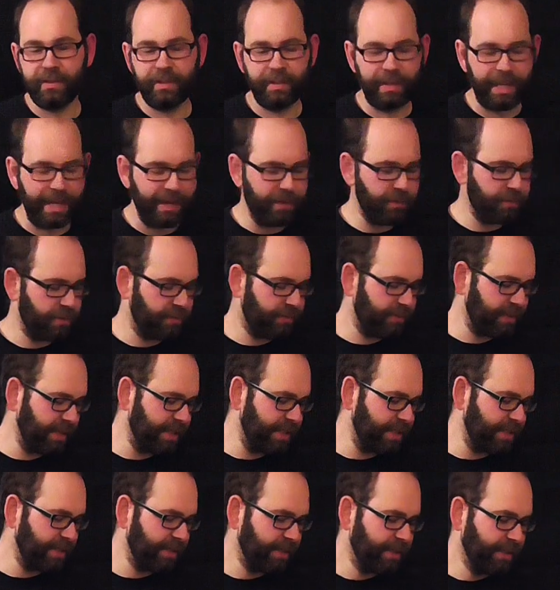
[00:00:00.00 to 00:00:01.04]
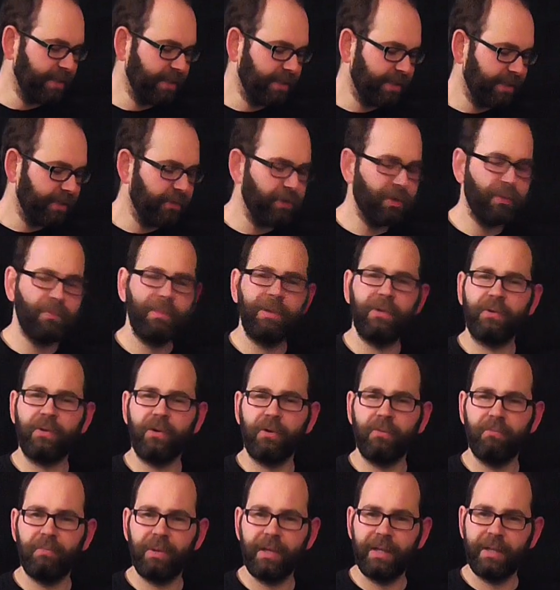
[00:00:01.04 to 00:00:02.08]
In the hour of need, they're in the middle of
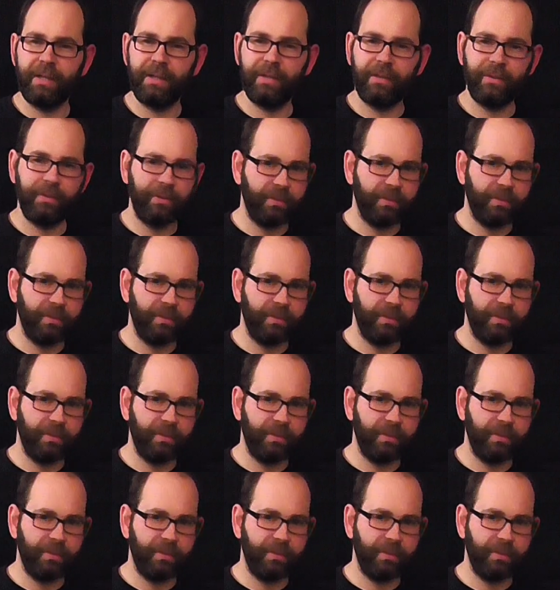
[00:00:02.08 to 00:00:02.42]
combat,